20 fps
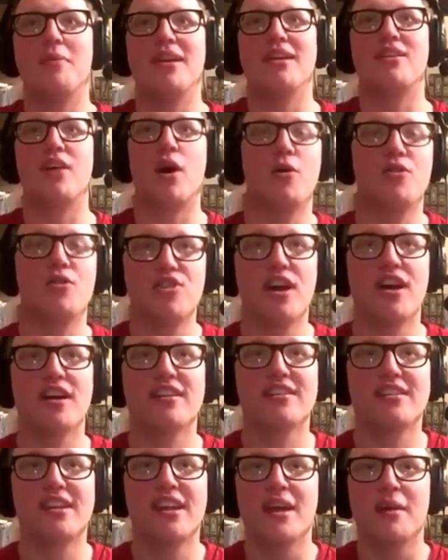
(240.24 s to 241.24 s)
be tow
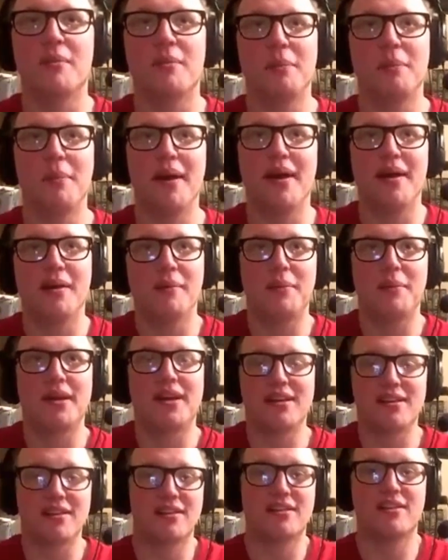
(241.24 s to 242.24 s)
trucks
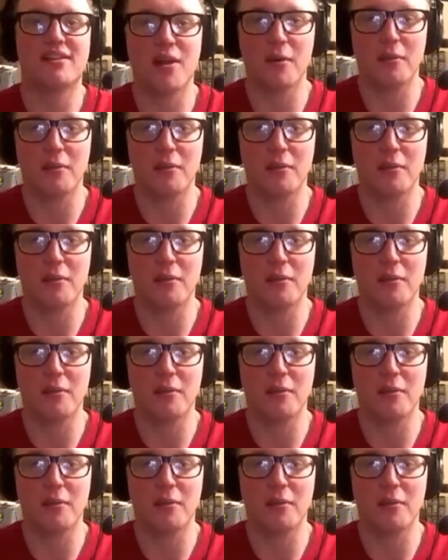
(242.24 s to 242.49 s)
because of